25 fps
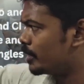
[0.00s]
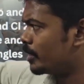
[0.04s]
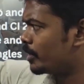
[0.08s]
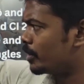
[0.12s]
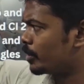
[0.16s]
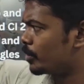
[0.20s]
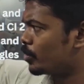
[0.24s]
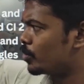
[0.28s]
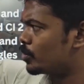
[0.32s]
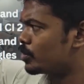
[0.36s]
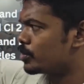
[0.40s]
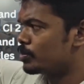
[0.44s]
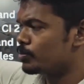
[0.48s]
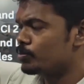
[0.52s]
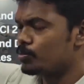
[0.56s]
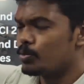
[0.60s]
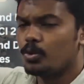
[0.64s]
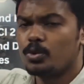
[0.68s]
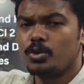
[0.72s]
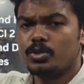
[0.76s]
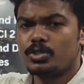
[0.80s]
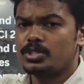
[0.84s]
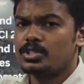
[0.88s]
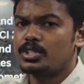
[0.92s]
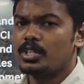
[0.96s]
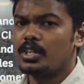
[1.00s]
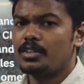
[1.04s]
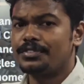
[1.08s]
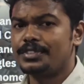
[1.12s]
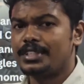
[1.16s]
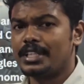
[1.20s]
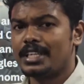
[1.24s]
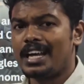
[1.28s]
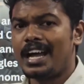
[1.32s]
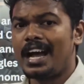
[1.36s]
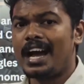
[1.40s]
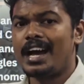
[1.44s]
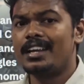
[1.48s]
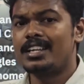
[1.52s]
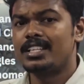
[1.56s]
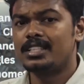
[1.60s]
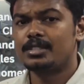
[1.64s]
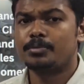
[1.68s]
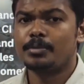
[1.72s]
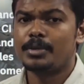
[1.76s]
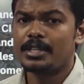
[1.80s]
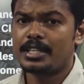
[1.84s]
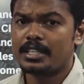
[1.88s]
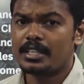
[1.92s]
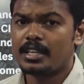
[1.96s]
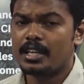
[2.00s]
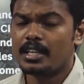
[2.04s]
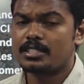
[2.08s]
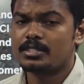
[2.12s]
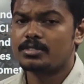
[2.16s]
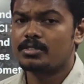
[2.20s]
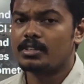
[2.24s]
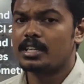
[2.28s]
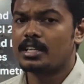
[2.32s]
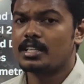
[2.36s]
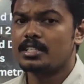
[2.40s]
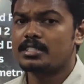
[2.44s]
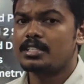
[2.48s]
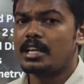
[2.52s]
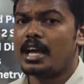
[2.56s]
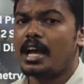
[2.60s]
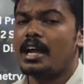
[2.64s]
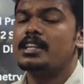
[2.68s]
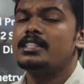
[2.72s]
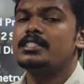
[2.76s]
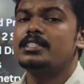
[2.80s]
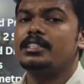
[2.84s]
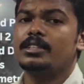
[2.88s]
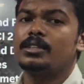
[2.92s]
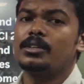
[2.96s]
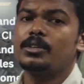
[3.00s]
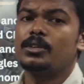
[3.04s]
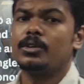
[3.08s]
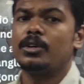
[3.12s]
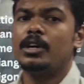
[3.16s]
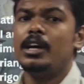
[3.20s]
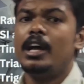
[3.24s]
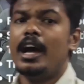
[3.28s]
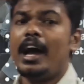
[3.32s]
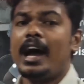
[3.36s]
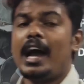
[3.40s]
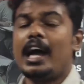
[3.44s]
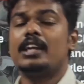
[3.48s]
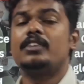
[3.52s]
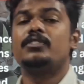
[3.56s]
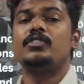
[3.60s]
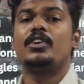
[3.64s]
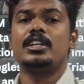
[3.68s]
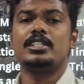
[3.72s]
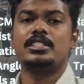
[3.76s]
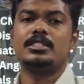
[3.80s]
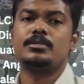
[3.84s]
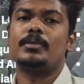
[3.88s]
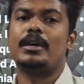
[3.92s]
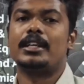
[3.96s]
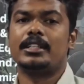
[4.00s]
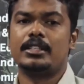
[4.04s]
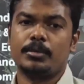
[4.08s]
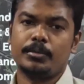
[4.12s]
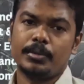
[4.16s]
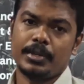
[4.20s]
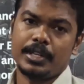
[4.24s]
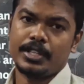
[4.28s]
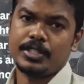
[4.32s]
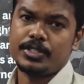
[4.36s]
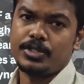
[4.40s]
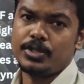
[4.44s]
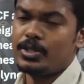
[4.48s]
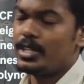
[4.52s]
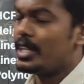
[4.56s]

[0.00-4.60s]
It includes most of the arithmetic as well as advanced mathematics.